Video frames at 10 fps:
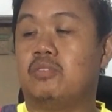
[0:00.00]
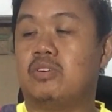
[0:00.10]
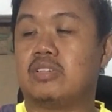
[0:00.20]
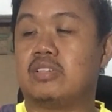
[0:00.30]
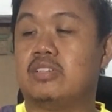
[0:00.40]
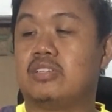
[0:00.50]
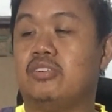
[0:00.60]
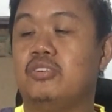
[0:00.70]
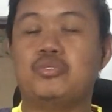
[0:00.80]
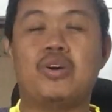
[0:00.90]
what is this
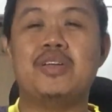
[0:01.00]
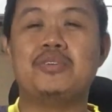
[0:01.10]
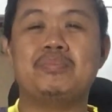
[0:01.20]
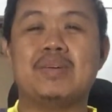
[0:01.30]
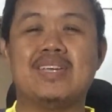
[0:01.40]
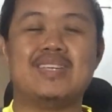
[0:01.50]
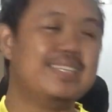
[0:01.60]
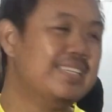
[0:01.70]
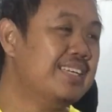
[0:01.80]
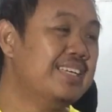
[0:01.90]
called one main
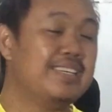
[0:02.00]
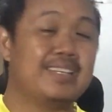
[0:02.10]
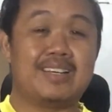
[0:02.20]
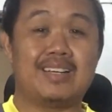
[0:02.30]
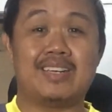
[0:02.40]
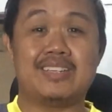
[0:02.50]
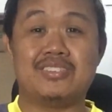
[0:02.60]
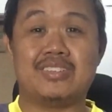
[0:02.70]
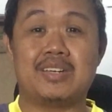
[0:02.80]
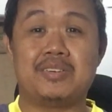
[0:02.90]

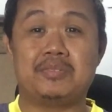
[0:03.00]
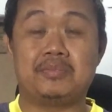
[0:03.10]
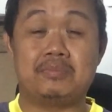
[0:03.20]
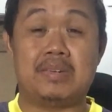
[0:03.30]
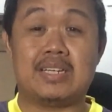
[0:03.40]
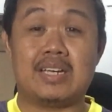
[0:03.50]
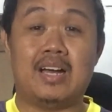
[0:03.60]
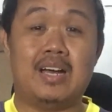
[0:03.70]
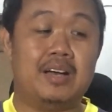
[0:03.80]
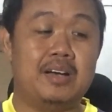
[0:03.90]
that you can make
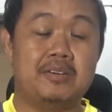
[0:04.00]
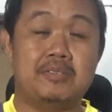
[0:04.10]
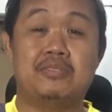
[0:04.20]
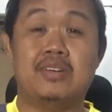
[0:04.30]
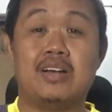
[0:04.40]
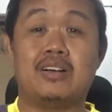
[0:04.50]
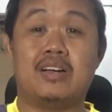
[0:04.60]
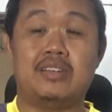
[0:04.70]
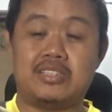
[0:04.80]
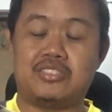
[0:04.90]
a vlog,
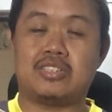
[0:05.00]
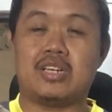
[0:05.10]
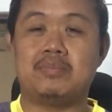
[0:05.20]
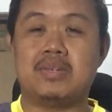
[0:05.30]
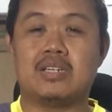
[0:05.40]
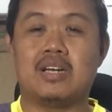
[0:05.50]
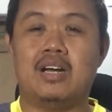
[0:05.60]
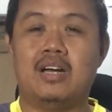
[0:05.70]
that you can make